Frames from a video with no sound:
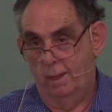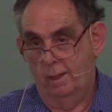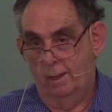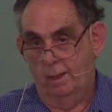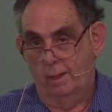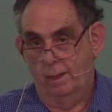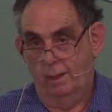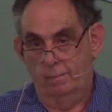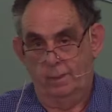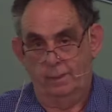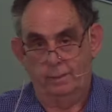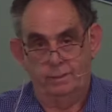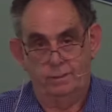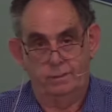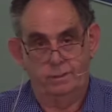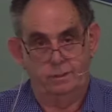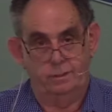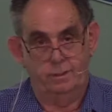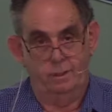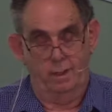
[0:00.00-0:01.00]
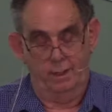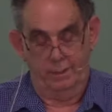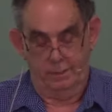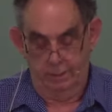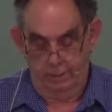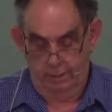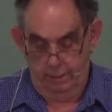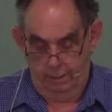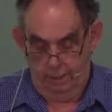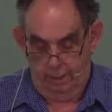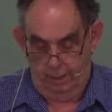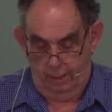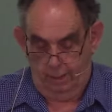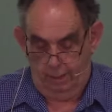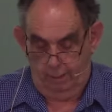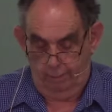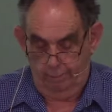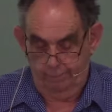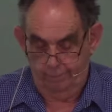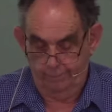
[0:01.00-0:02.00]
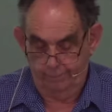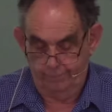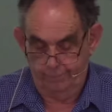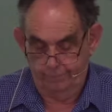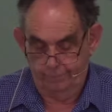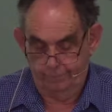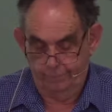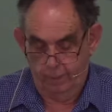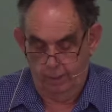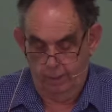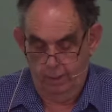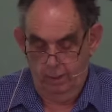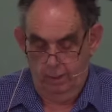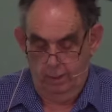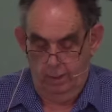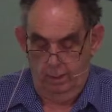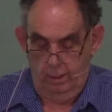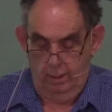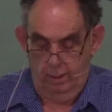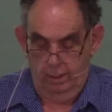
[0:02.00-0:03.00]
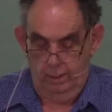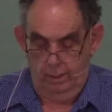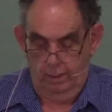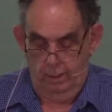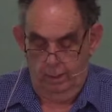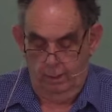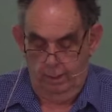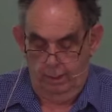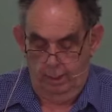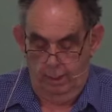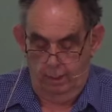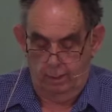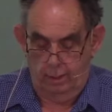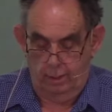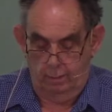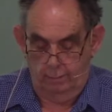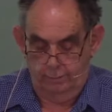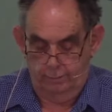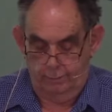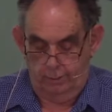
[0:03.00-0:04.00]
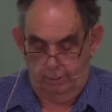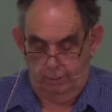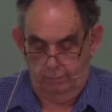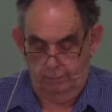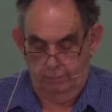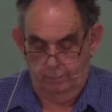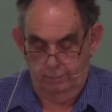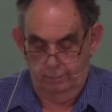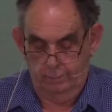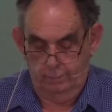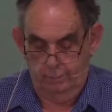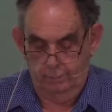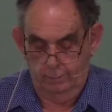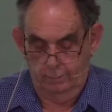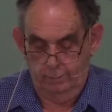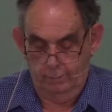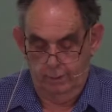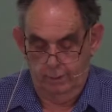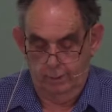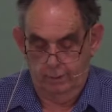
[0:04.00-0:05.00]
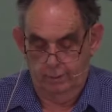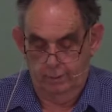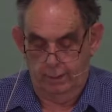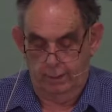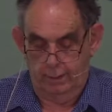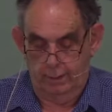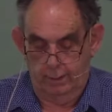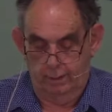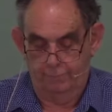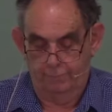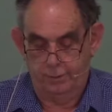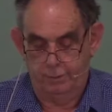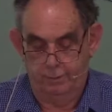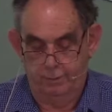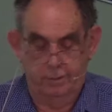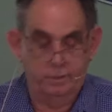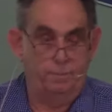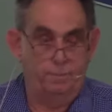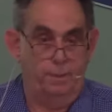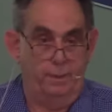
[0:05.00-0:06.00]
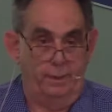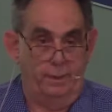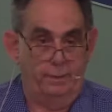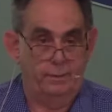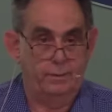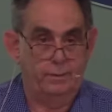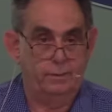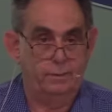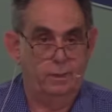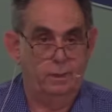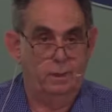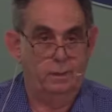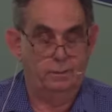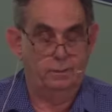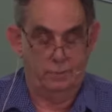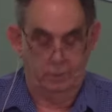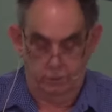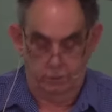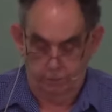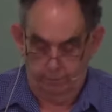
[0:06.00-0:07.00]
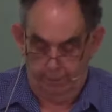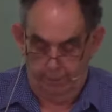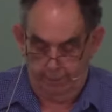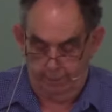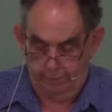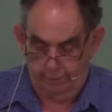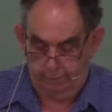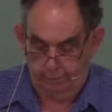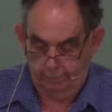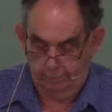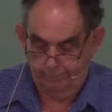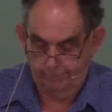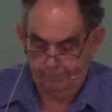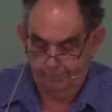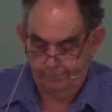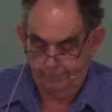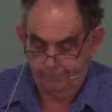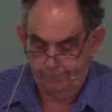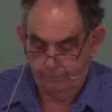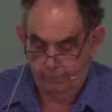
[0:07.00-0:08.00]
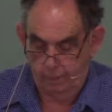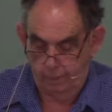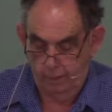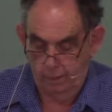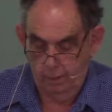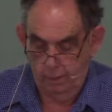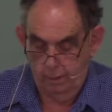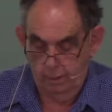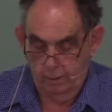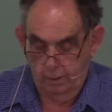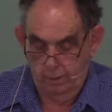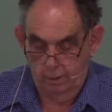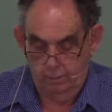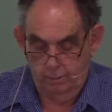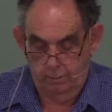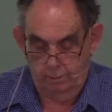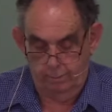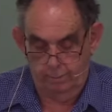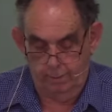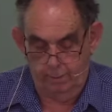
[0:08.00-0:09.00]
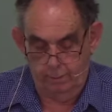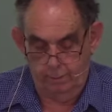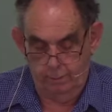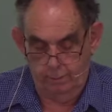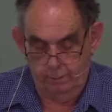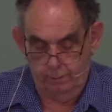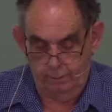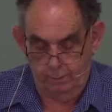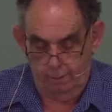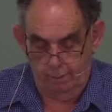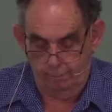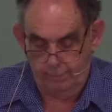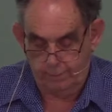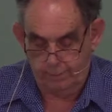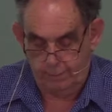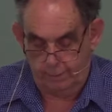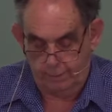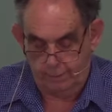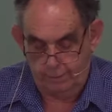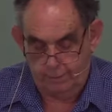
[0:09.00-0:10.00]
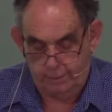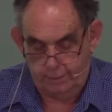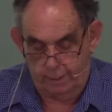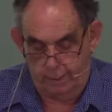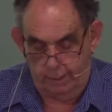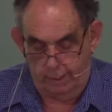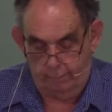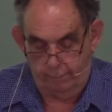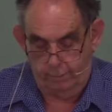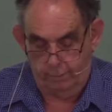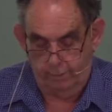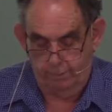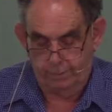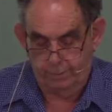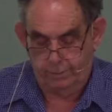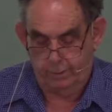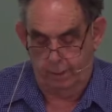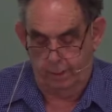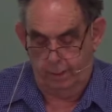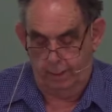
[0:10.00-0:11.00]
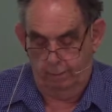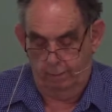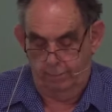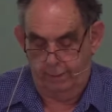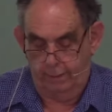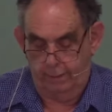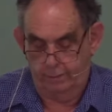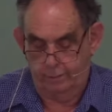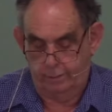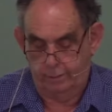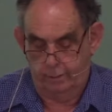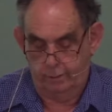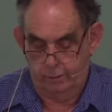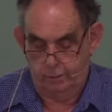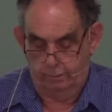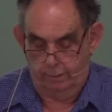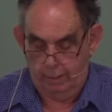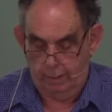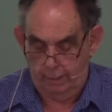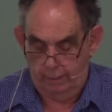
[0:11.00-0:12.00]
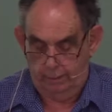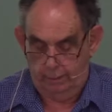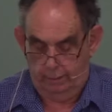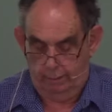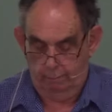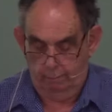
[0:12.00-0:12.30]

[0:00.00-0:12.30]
in modern society today, in our culture that loves to express sexuality. Do, do not misunderstand what I'm saying about sensuality